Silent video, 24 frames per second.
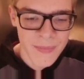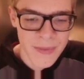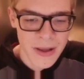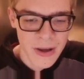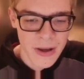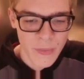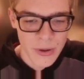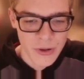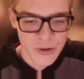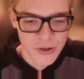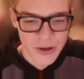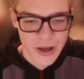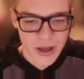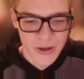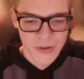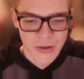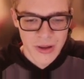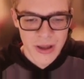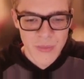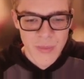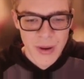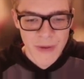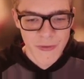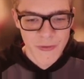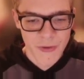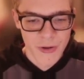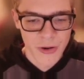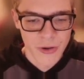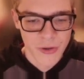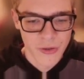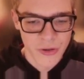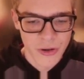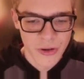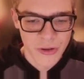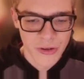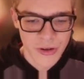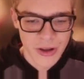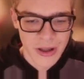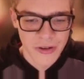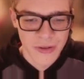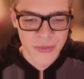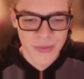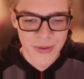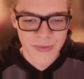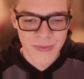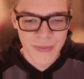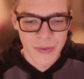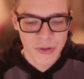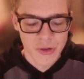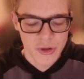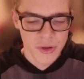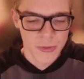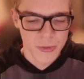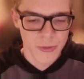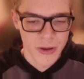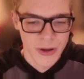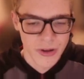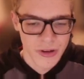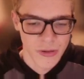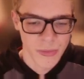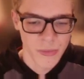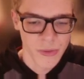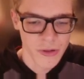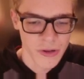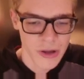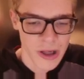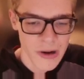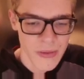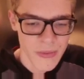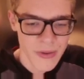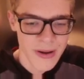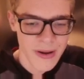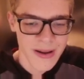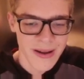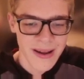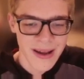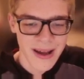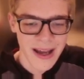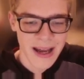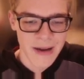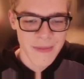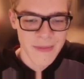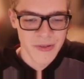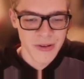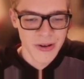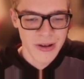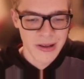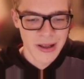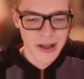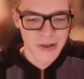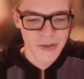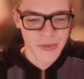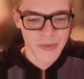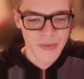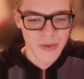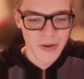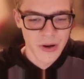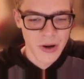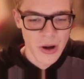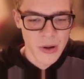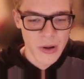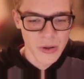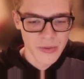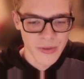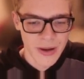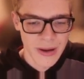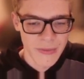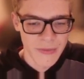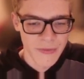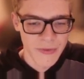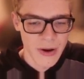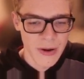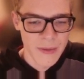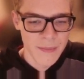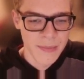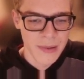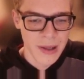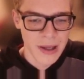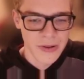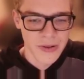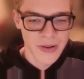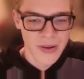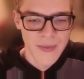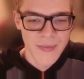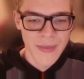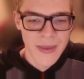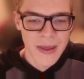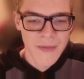which has a weather front associated with it, which could bring some snow um, as it collides with the colder air we've got in place.